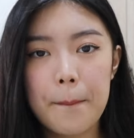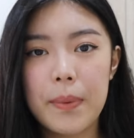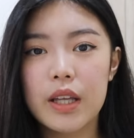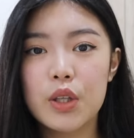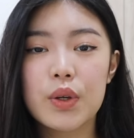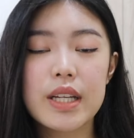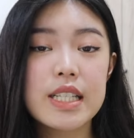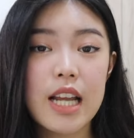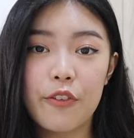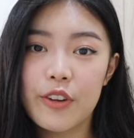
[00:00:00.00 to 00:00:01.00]
but you can
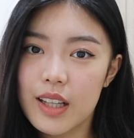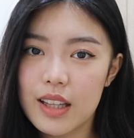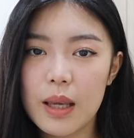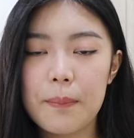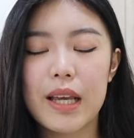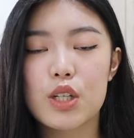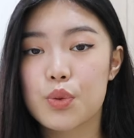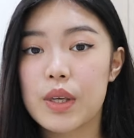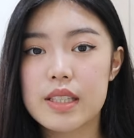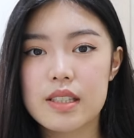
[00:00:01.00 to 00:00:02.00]
definitely make
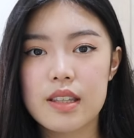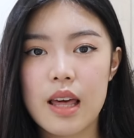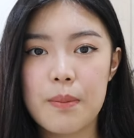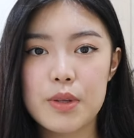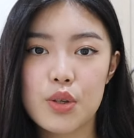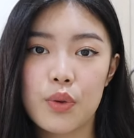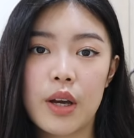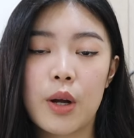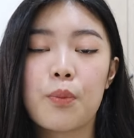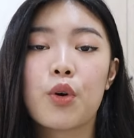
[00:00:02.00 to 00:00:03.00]
tweaks to them so
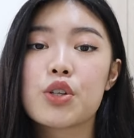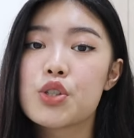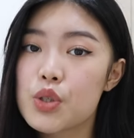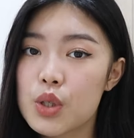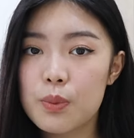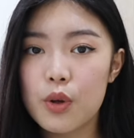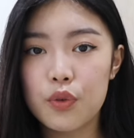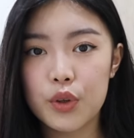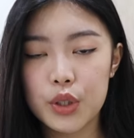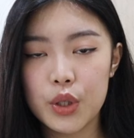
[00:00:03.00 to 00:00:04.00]
they are more suitable
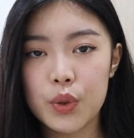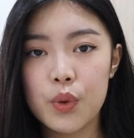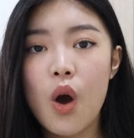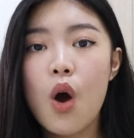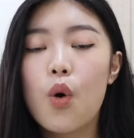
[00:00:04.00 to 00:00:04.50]
for you,